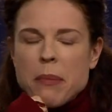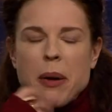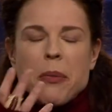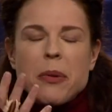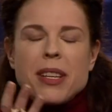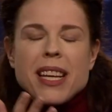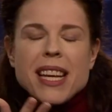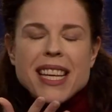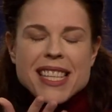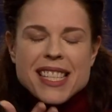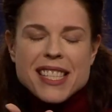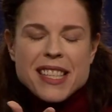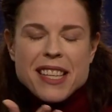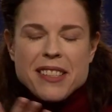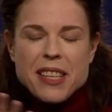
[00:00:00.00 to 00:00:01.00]
But what
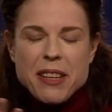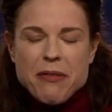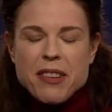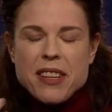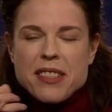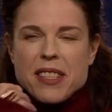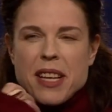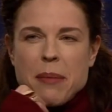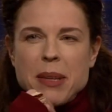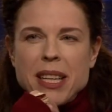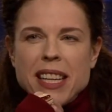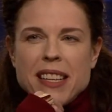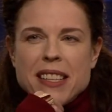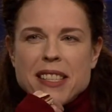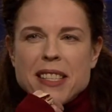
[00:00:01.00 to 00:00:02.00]
is the difference? I
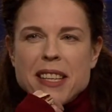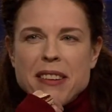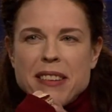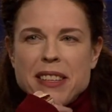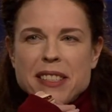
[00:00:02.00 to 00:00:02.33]
mean, is there a